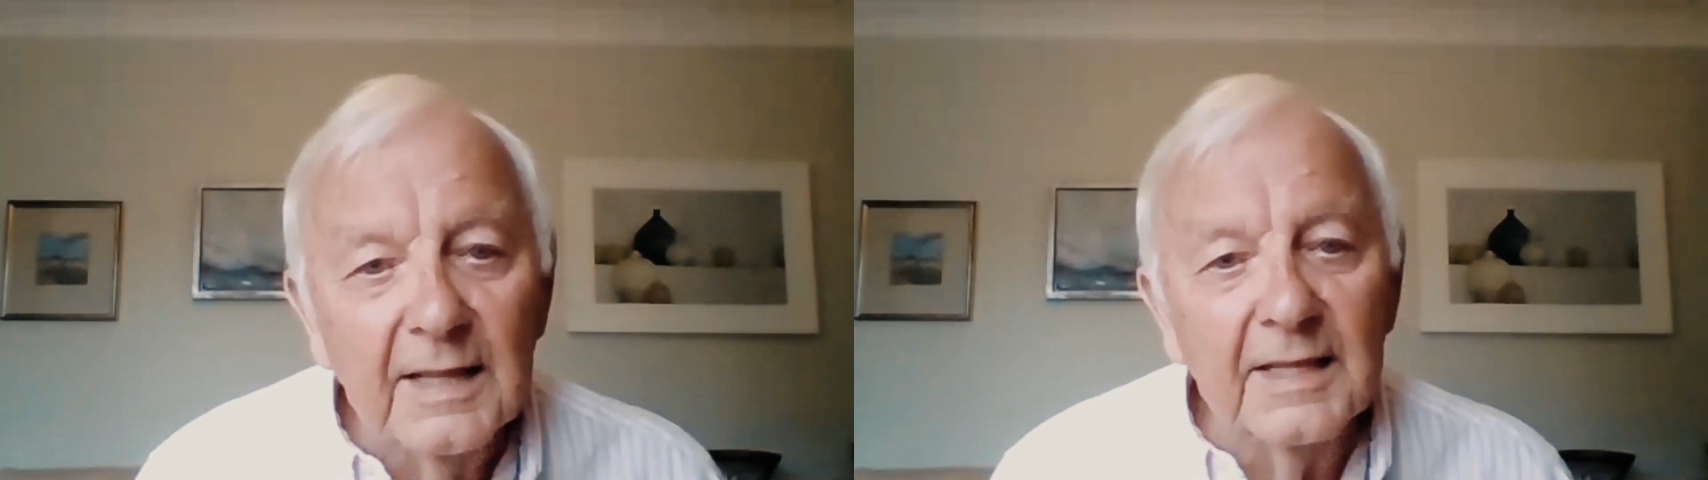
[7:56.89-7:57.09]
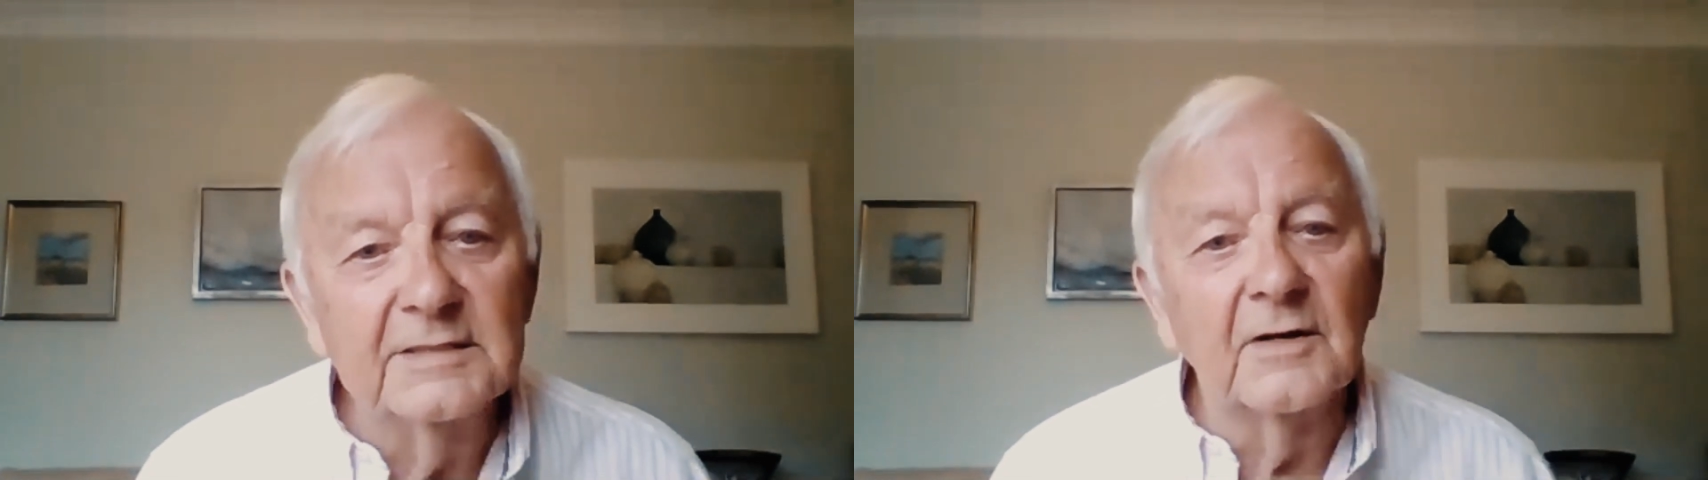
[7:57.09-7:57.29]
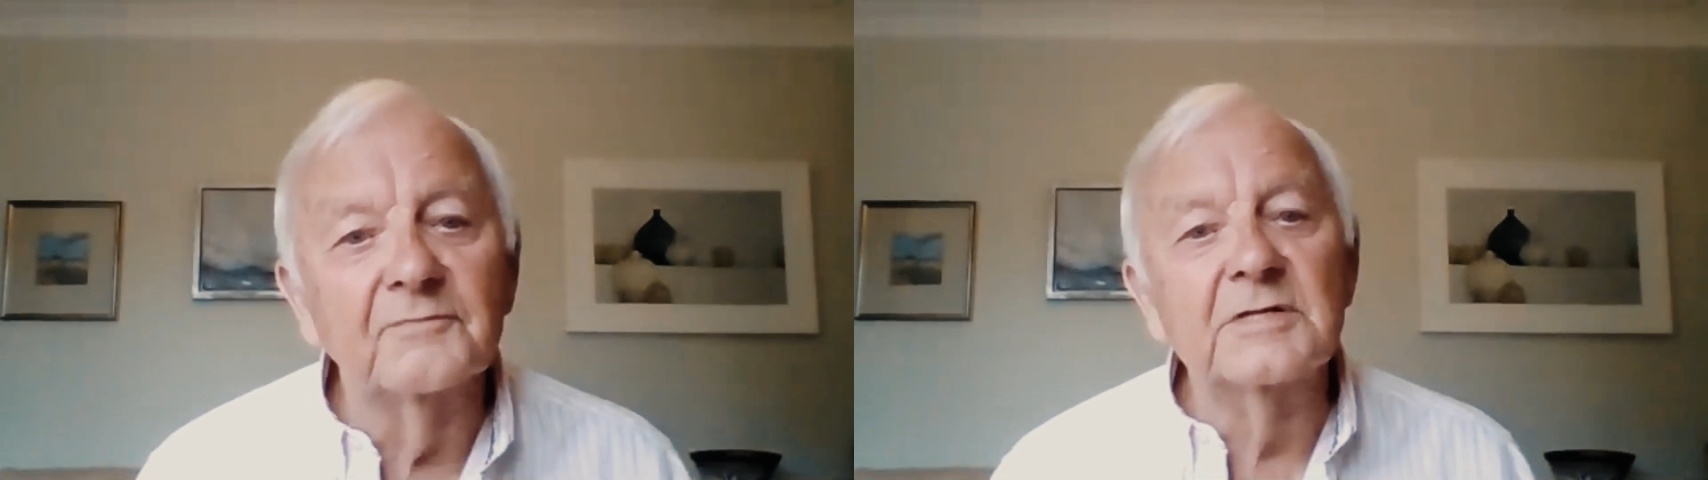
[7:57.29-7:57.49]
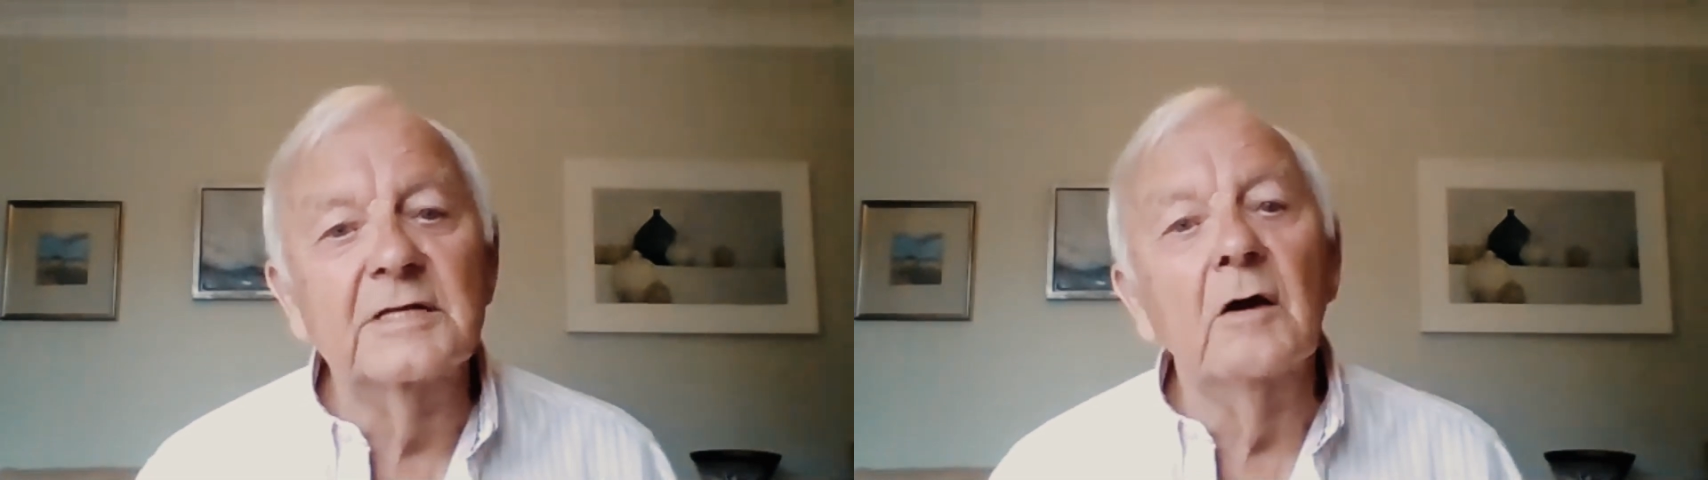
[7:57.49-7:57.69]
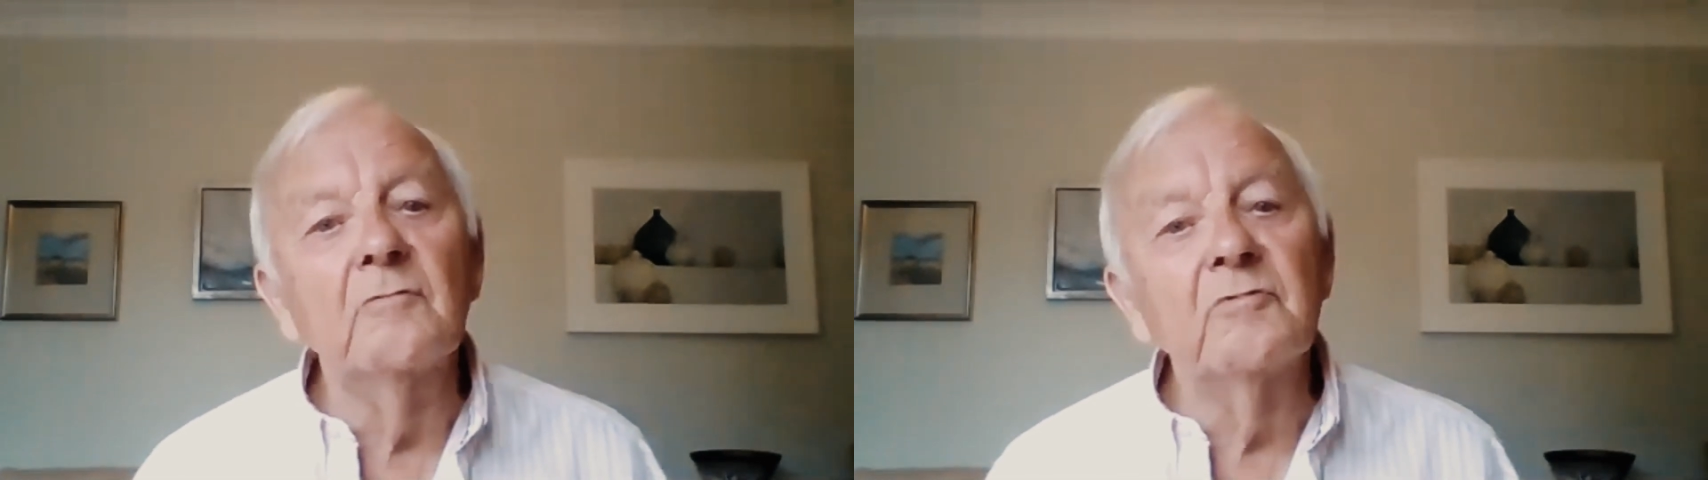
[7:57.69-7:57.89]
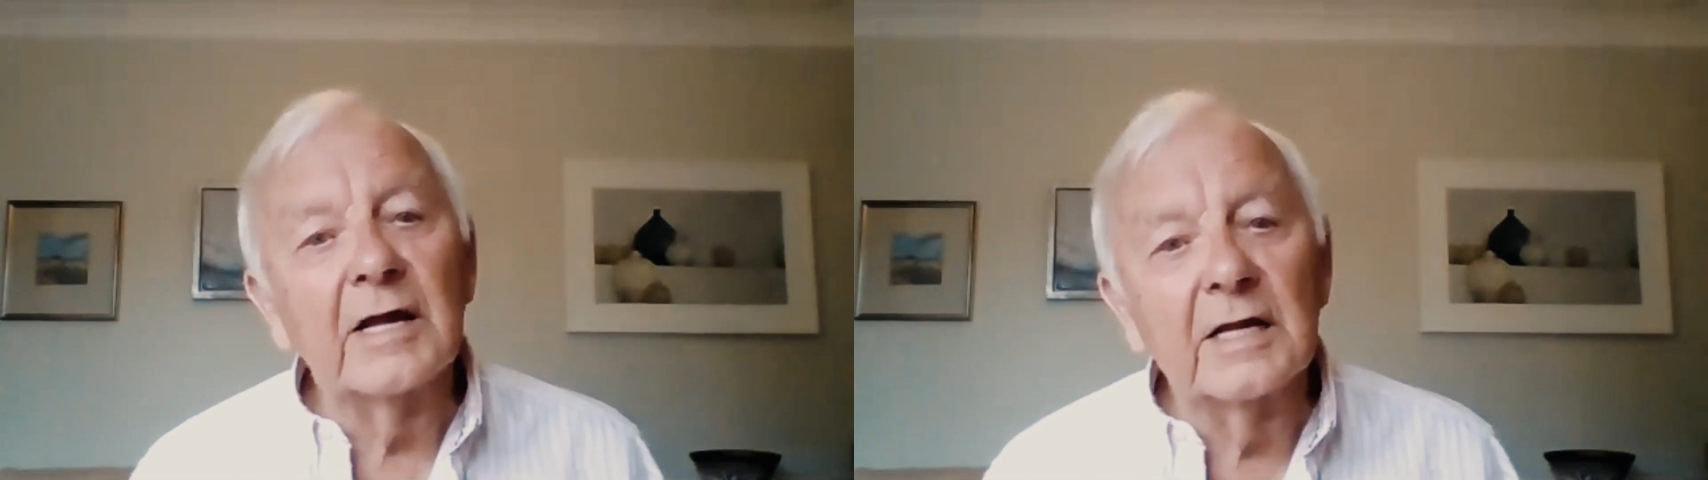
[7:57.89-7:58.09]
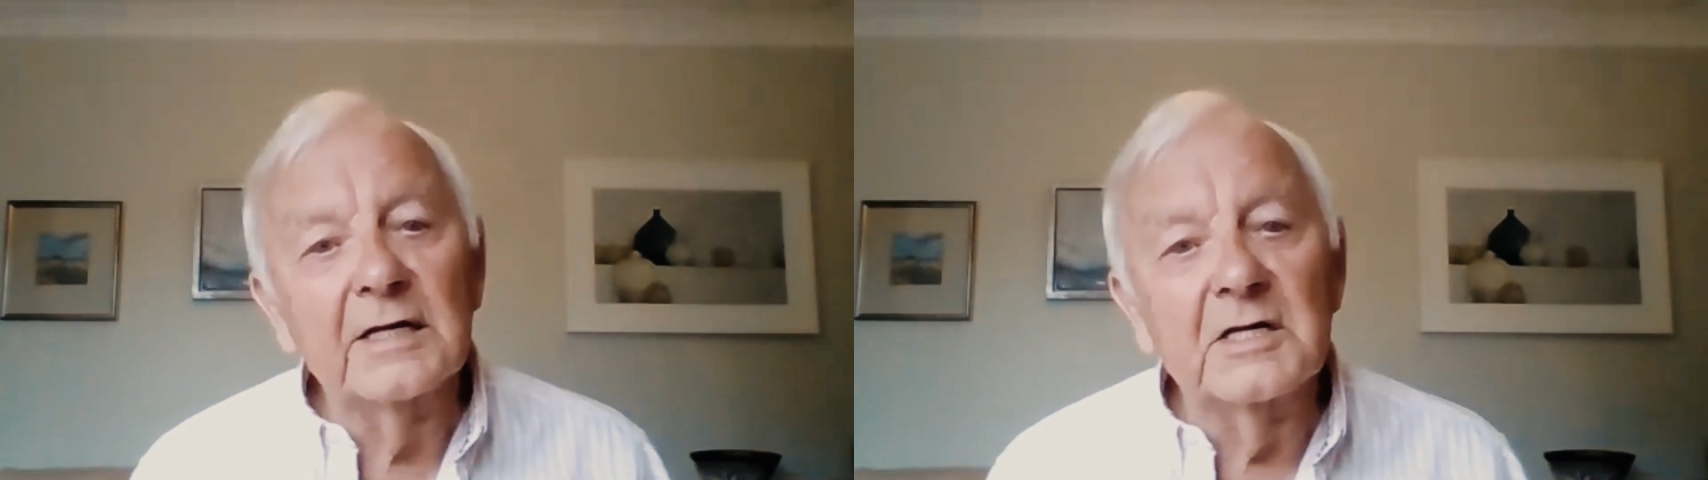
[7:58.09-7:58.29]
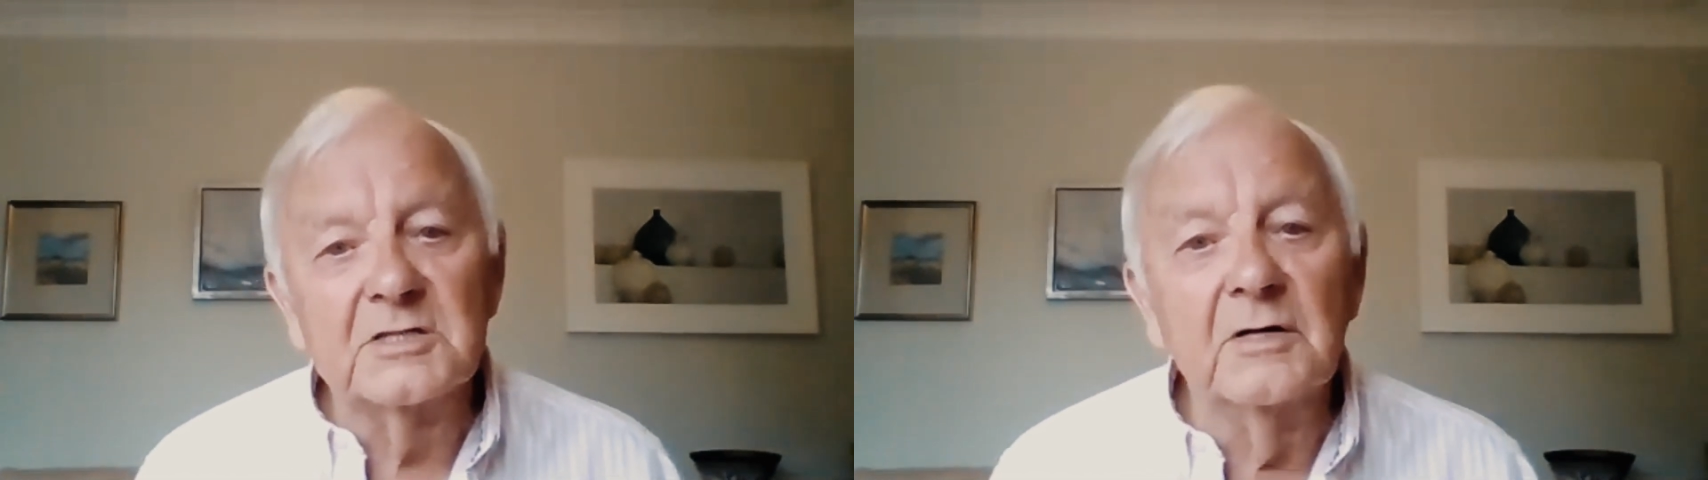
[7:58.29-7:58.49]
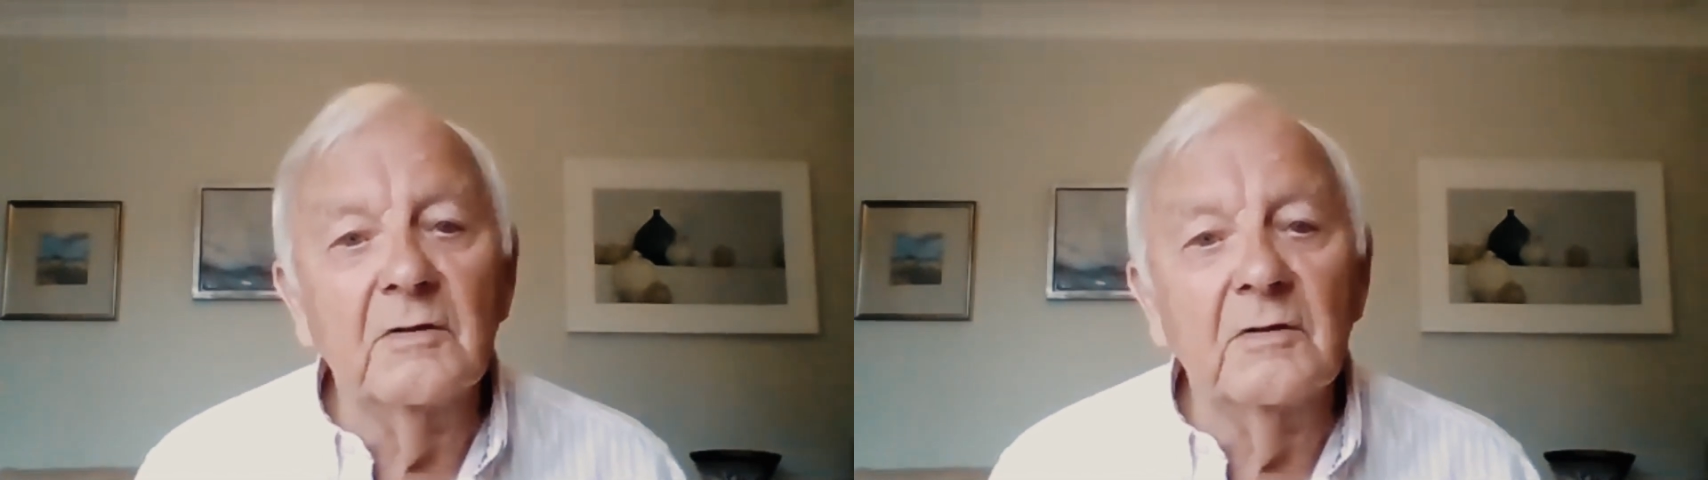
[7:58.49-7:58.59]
there's obviously no recognition